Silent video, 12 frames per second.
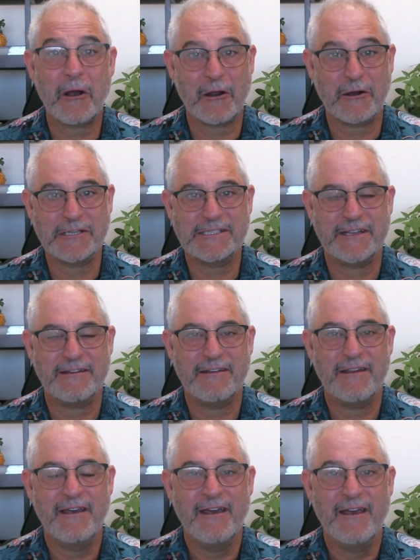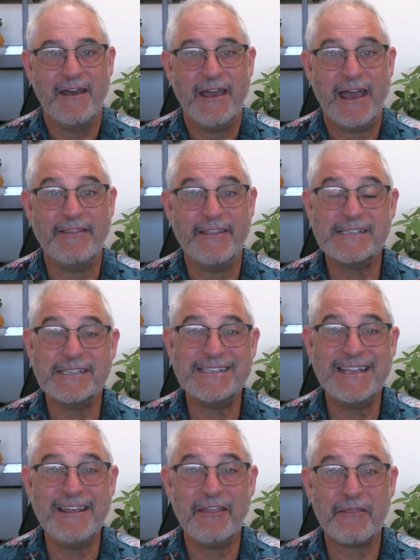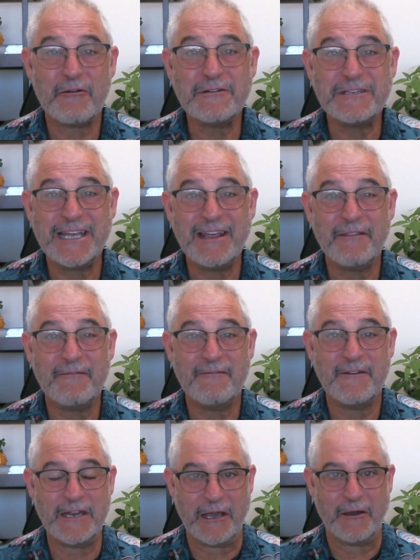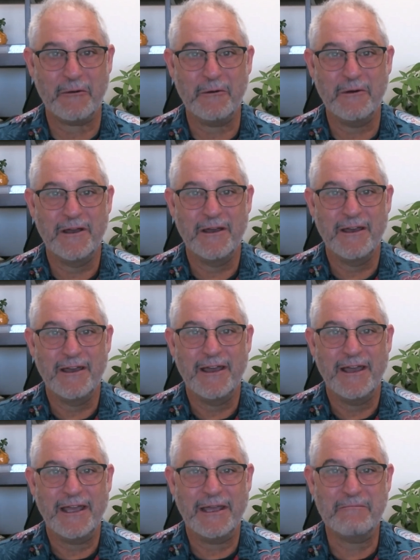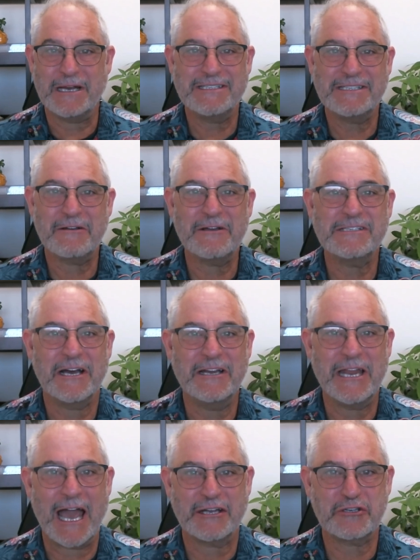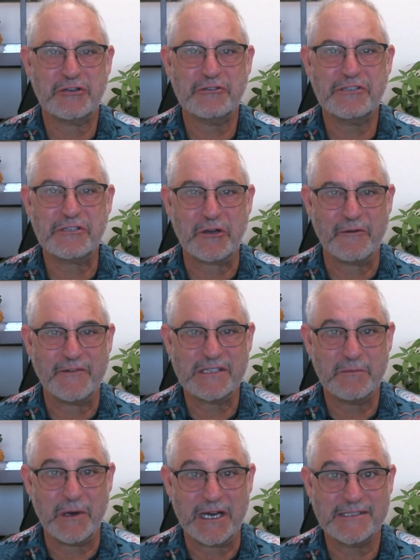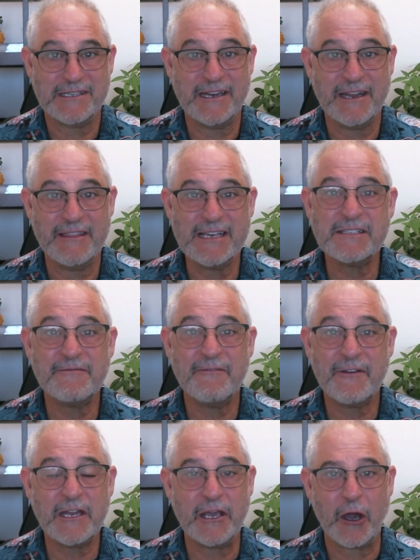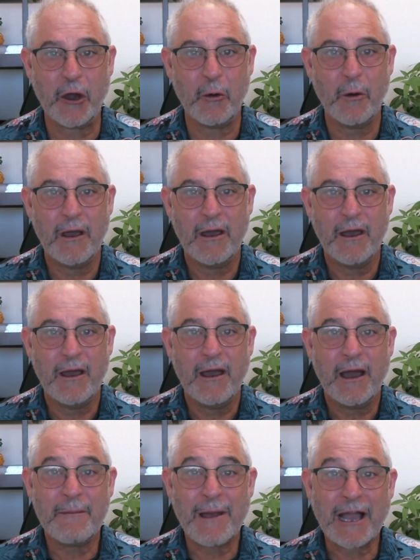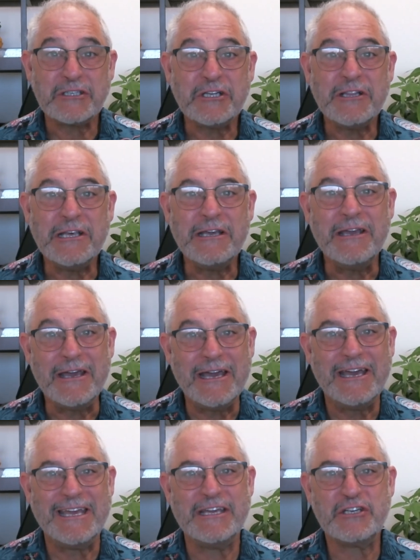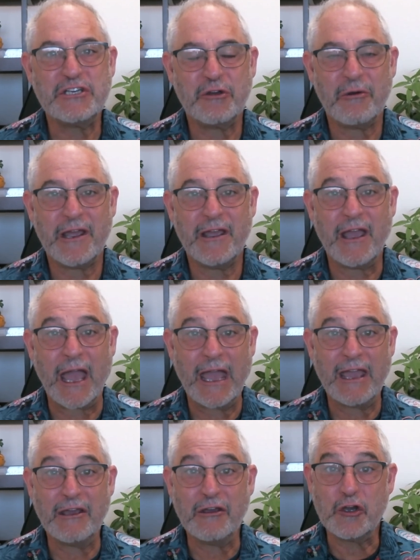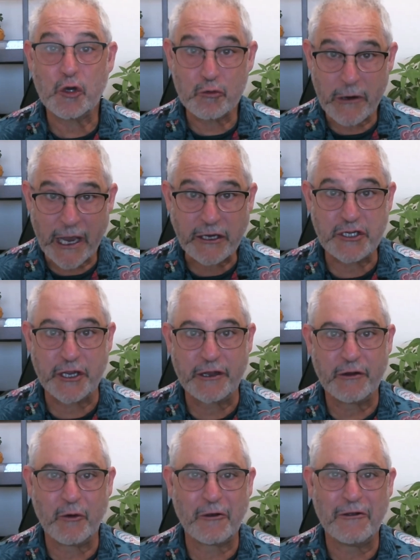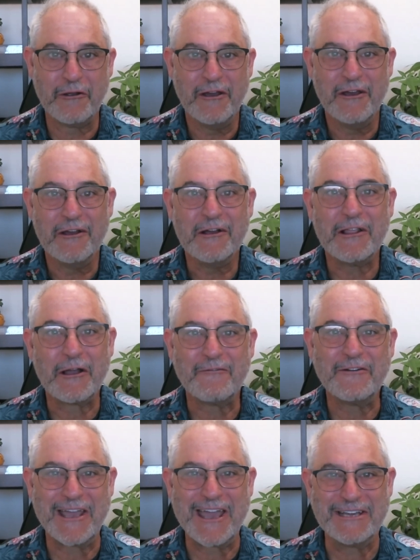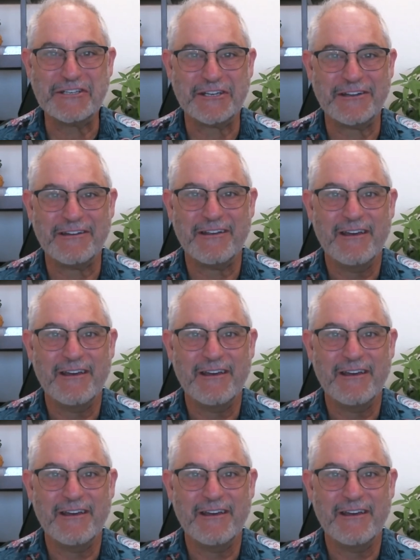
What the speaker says: artisan, and this is the 13th video in my series on Azure Service Bus. And in this video, I'm actually issuing a correction or clarification.